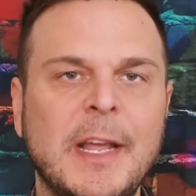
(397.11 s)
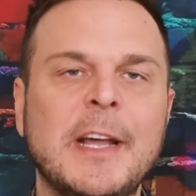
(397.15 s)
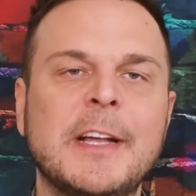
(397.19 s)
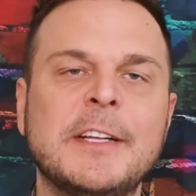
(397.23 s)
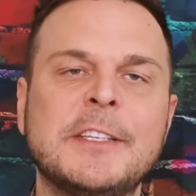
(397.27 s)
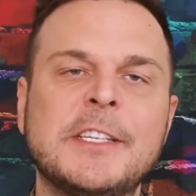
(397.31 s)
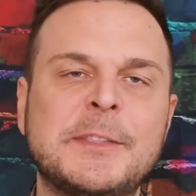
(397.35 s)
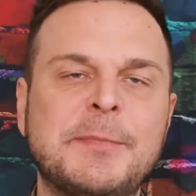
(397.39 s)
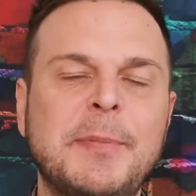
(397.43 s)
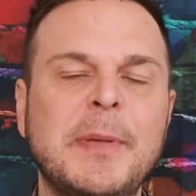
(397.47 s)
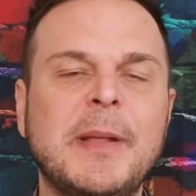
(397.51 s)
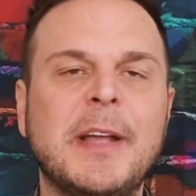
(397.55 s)

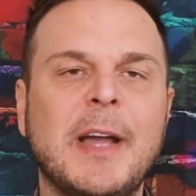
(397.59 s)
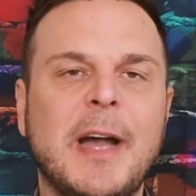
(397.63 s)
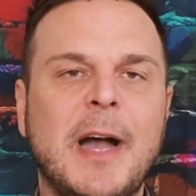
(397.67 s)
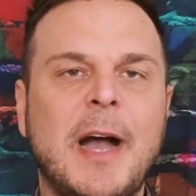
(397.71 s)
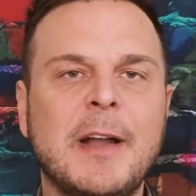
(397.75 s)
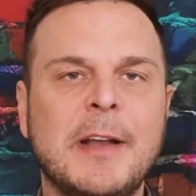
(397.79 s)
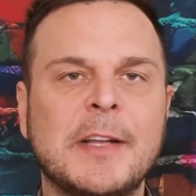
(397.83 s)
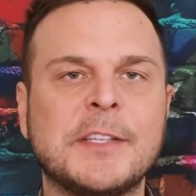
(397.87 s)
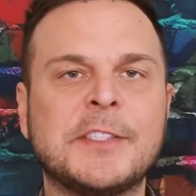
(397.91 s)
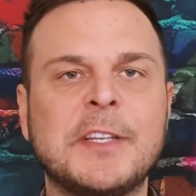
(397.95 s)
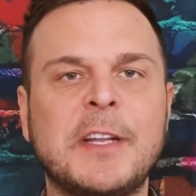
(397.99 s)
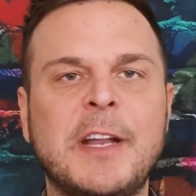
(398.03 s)
Just be
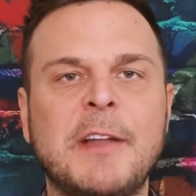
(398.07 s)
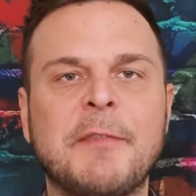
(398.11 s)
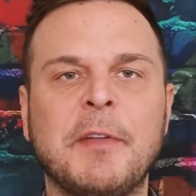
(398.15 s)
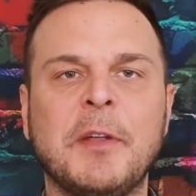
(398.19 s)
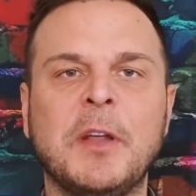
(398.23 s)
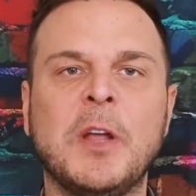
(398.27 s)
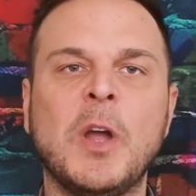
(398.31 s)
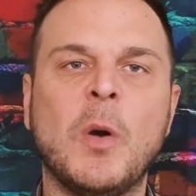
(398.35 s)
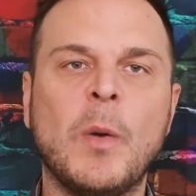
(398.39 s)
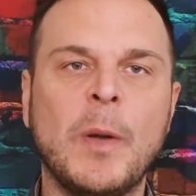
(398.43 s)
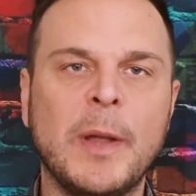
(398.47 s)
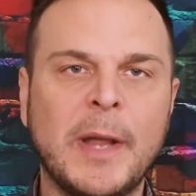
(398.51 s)
cognizant if you're
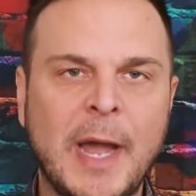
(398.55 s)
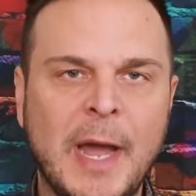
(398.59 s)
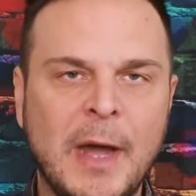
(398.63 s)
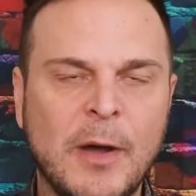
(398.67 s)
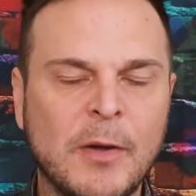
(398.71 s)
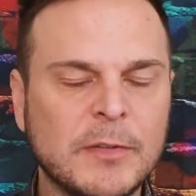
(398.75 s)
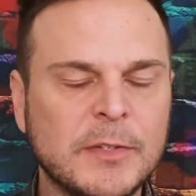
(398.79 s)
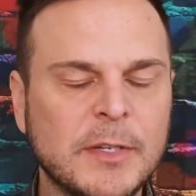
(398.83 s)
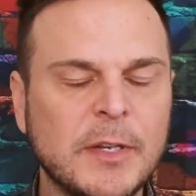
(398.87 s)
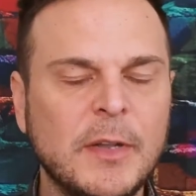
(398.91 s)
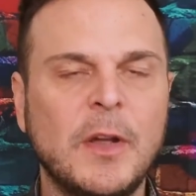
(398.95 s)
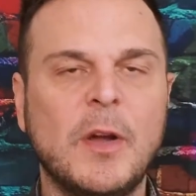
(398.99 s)
going
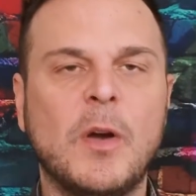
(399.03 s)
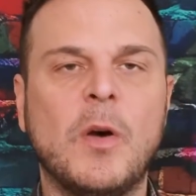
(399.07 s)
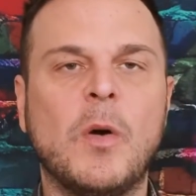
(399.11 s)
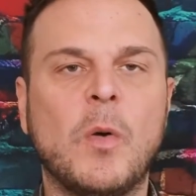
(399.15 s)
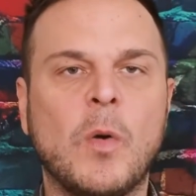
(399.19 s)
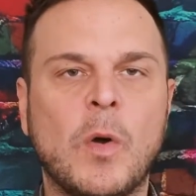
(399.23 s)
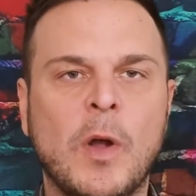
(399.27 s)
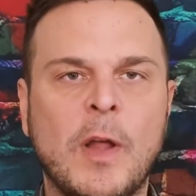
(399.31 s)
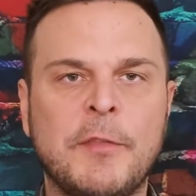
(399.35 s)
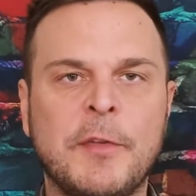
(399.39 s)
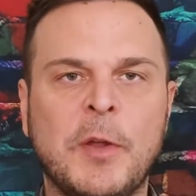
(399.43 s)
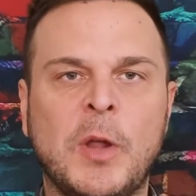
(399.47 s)
out
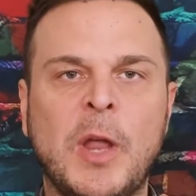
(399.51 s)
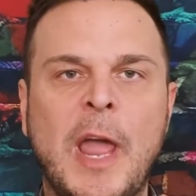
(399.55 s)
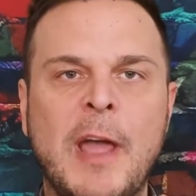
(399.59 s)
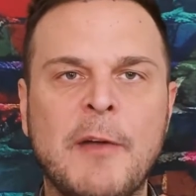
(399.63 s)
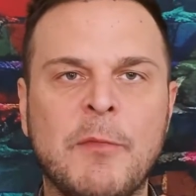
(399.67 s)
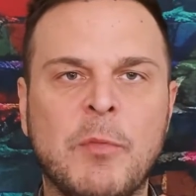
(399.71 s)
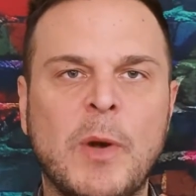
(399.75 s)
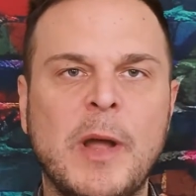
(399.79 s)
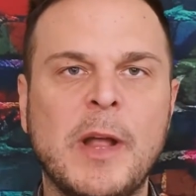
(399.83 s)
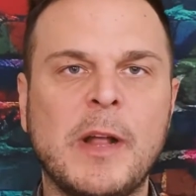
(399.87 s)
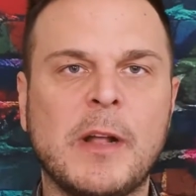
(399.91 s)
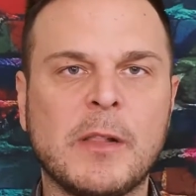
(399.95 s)
or if you have
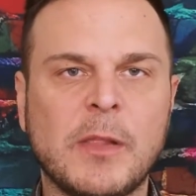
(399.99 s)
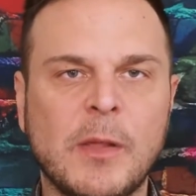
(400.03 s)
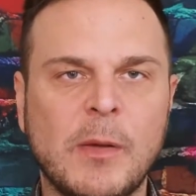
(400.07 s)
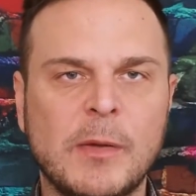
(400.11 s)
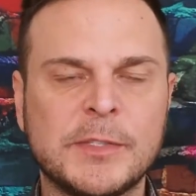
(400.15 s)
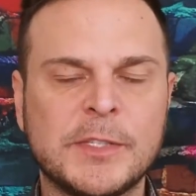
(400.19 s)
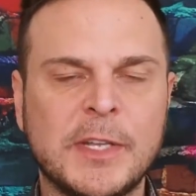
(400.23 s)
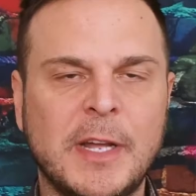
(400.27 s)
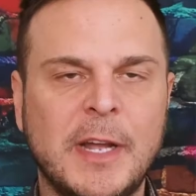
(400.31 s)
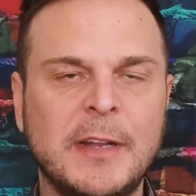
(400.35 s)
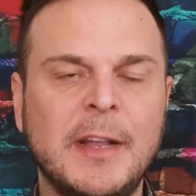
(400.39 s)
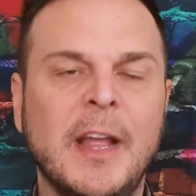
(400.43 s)
white
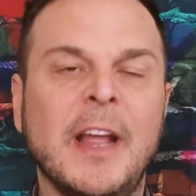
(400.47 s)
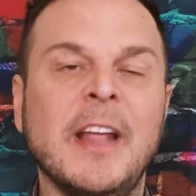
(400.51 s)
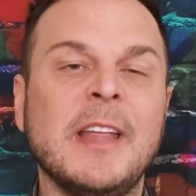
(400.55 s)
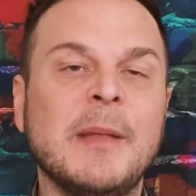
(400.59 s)
clothes on,